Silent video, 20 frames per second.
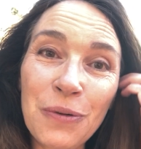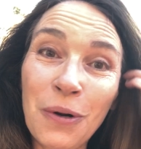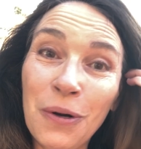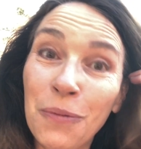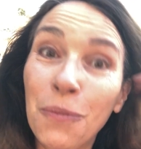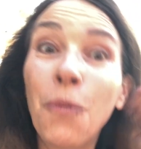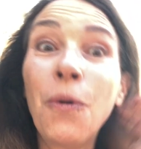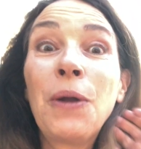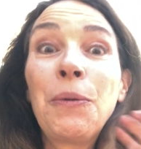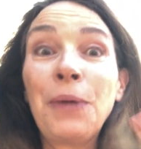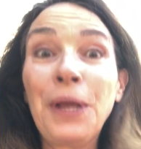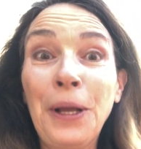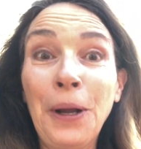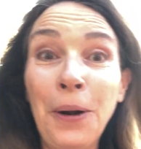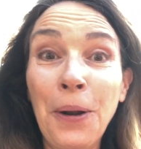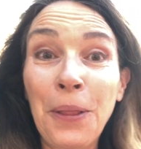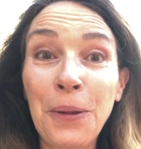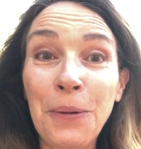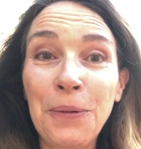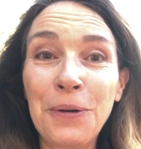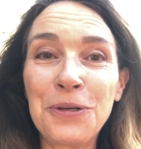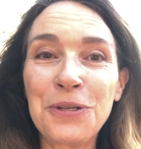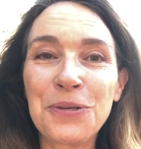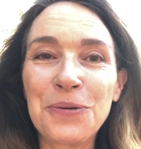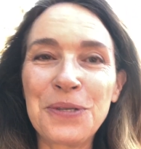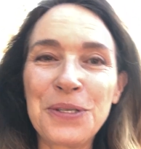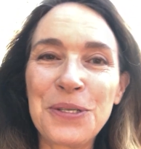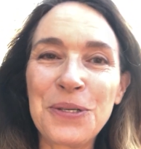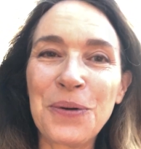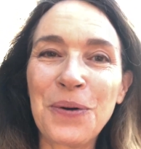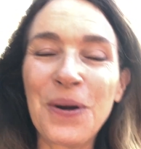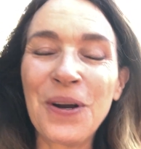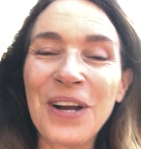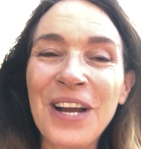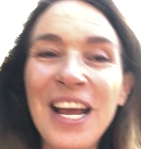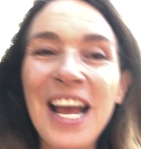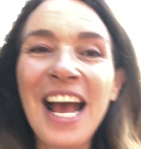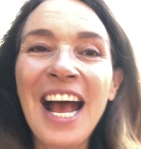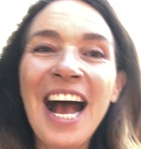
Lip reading: or when we go to the grocery store.